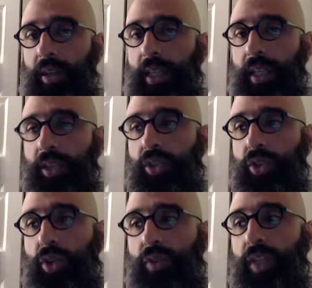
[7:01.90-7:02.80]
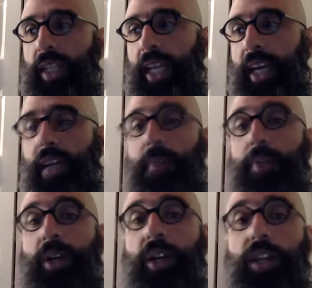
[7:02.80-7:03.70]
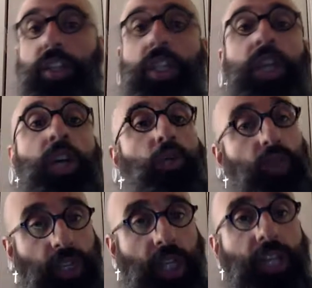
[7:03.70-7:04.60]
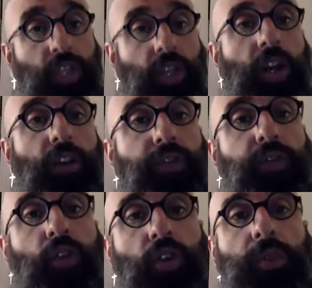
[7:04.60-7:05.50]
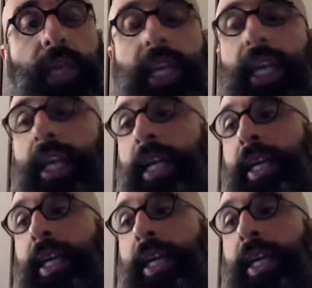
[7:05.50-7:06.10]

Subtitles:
and their Soviet counterparts, which they start forming